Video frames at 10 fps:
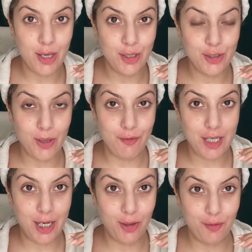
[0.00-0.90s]
so I've
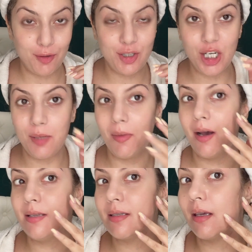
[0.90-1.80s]
taken off the sheet
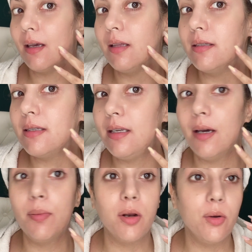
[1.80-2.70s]
mask and see
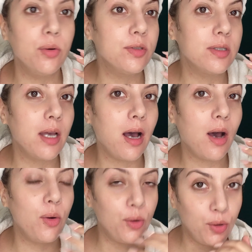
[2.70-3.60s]
up close
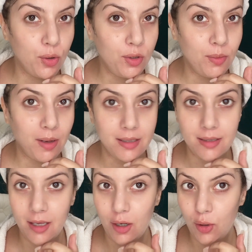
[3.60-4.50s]
how good my
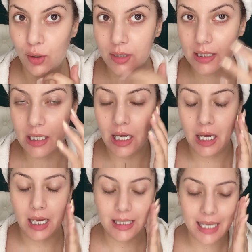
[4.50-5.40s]
skin looks.
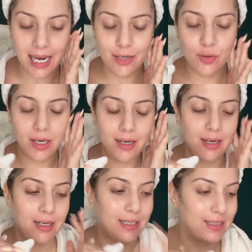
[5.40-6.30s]
It's
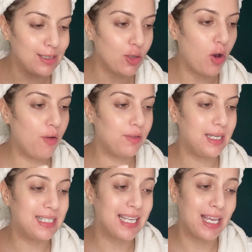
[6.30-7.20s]
hydrated, it's soft,
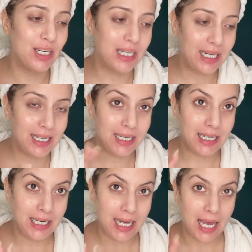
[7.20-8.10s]
it's really,
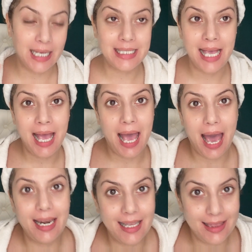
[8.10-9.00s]
really nice.
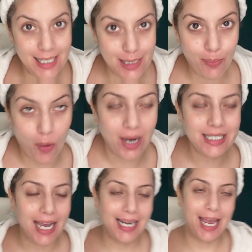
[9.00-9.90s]
And at this point,
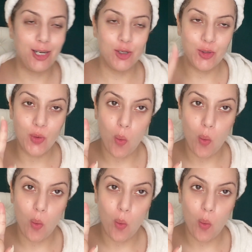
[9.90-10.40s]
I like to do